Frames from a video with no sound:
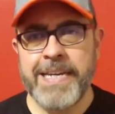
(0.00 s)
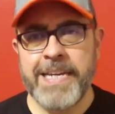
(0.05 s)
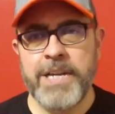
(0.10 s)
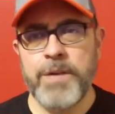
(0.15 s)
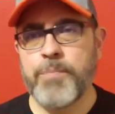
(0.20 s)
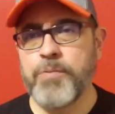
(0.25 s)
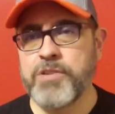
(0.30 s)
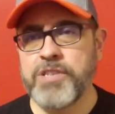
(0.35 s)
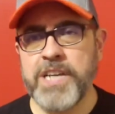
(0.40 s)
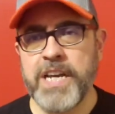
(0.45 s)

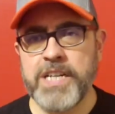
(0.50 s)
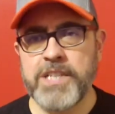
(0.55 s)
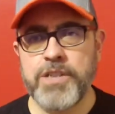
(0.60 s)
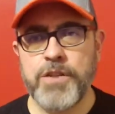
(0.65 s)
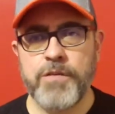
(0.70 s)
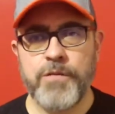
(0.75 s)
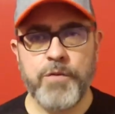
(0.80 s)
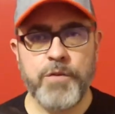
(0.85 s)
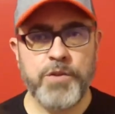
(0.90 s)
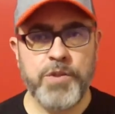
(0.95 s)
ear
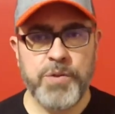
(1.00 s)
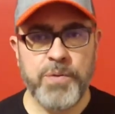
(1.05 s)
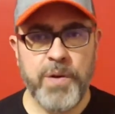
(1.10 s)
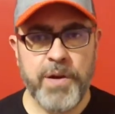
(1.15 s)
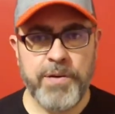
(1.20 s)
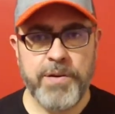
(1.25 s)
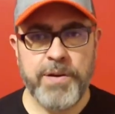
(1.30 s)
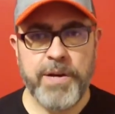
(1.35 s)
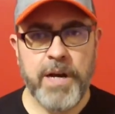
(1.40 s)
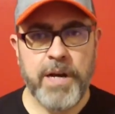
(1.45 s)
protection for
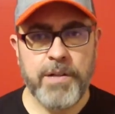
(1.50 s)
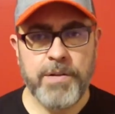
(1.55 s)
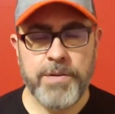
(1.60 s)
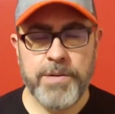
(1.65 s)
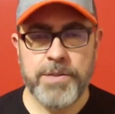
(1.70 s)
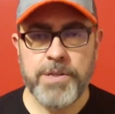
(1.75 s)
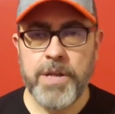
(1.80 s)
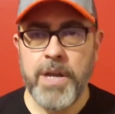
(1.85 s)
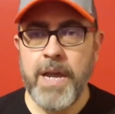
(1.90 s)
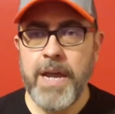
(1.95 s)

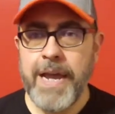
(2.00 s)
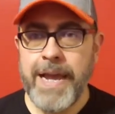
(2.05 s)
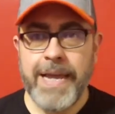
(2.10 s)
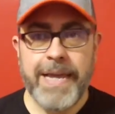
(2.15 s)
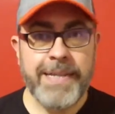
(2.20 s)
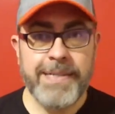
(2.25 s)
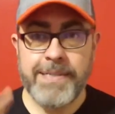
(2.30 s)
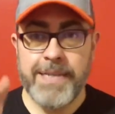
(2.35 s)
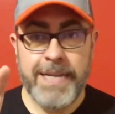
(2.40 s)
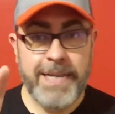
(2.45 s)
$200.
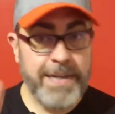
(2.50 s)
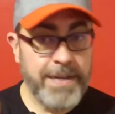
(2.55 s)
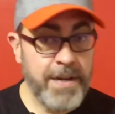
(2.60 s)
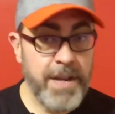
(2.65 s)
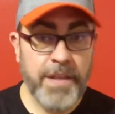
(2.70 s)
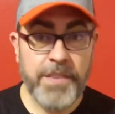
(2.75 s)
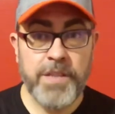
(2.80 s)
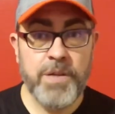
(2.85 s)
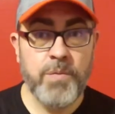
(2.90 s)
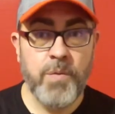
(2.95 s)
And
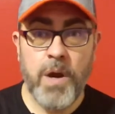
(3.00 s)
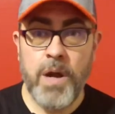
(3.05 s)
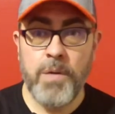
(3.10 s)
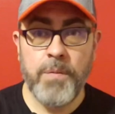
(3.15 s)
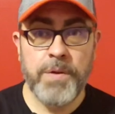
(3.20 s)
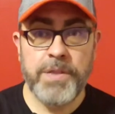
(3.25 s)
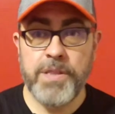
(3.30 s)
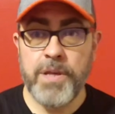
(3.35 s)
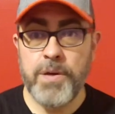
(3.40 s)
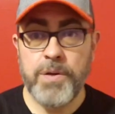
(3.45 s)
nothing wrong
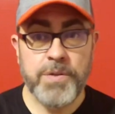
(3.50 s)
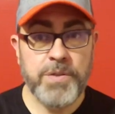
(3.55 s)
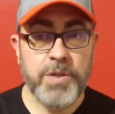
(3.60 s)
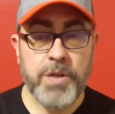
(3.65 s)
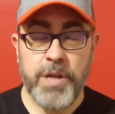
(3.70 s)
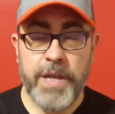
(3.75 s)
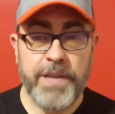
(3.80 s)
with those.